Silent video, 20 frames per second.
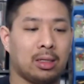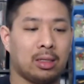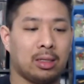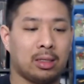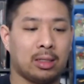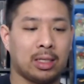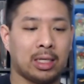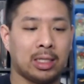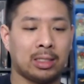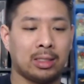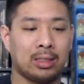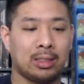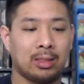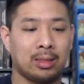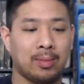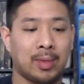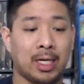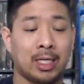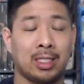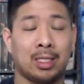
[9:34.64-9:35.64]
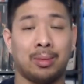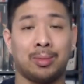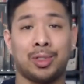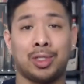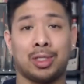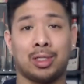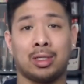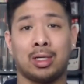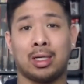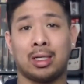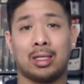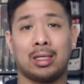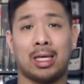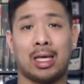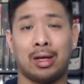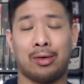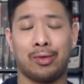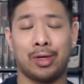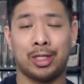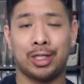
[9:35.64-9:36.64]
That's my assumption. I
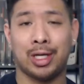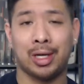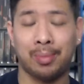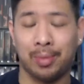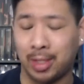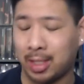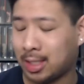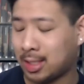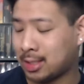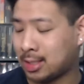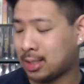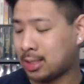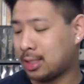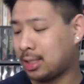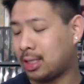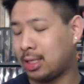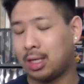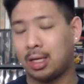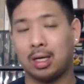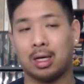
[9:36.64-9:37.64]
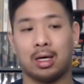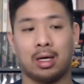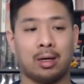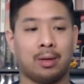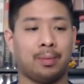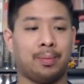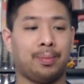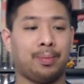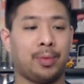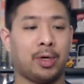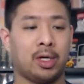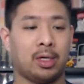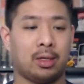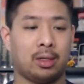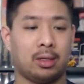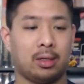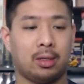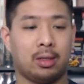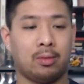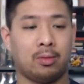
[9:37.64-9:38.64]
can't read Japanese, but
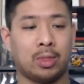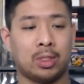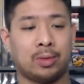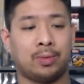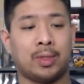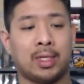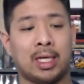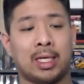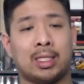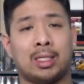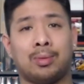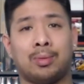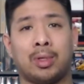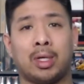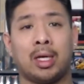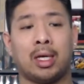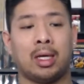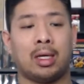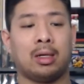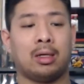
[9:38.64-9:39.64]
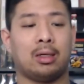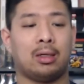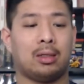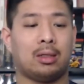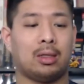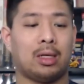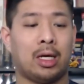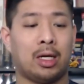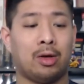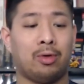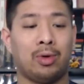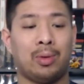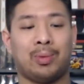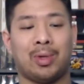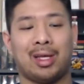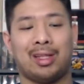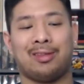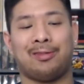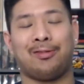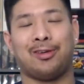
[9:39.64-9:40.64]
once we get to playing, I know we
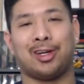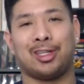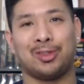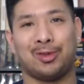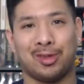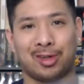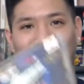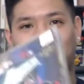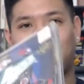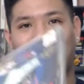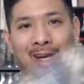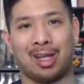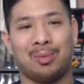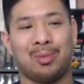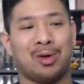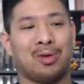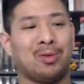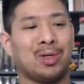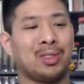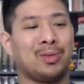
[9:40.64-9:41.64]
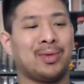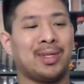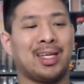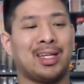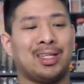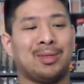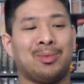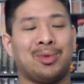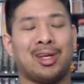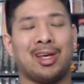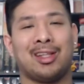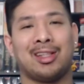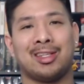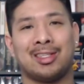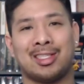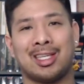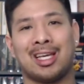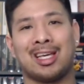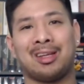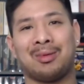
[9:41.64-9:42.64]
played the first one already, but once we get to playing the
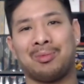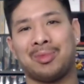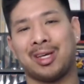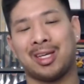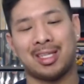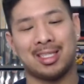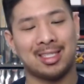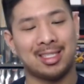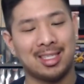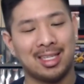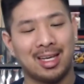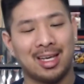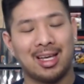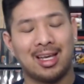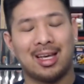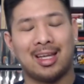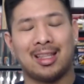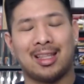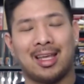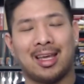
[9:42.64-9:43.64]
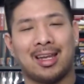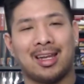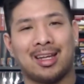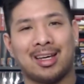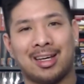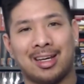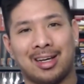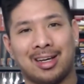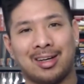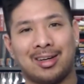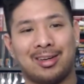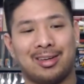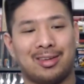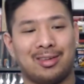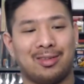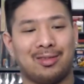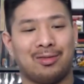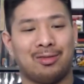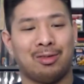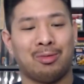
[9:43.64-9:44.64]
second mix, then
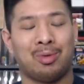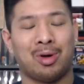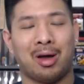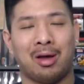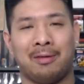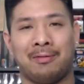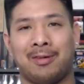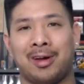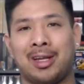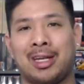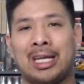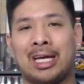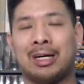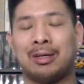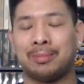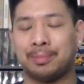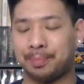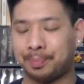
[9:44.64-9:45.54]
we'll probably find out.